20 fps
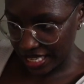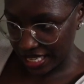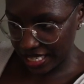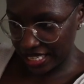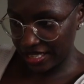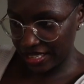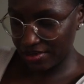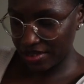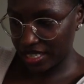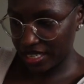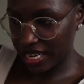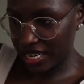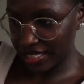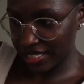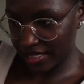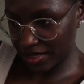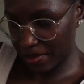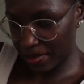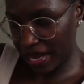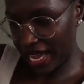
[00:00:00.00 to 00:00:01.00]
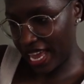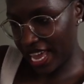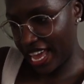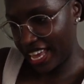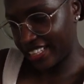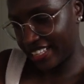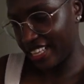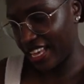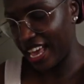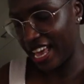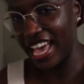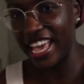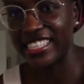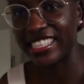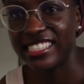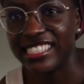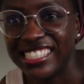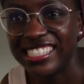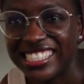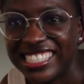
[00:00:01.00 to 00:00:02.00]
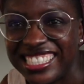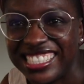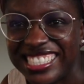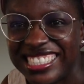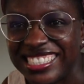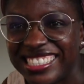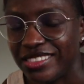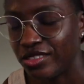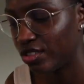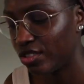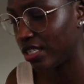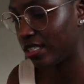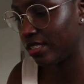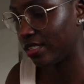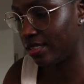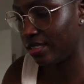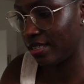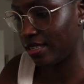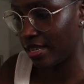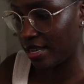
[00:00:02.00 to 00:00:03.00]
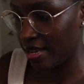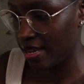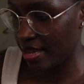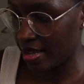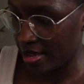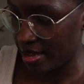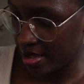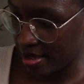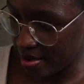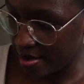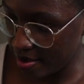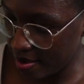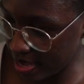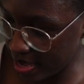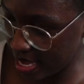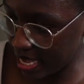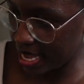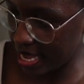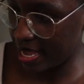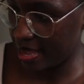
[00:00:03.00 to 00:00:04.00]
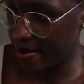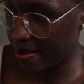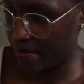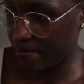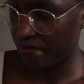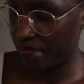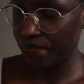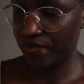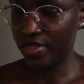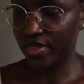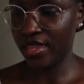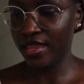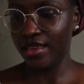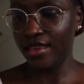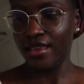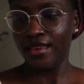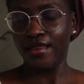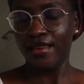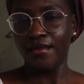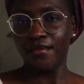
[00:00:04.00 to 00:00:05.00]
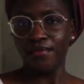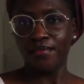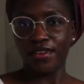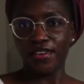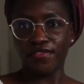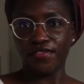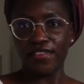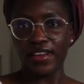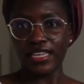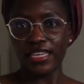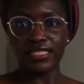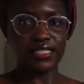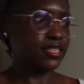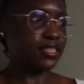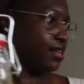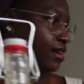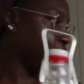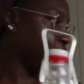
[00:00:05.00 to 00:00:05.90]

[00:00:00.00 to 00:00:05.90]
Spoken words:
Even hurts my hands to just, okay, perfect.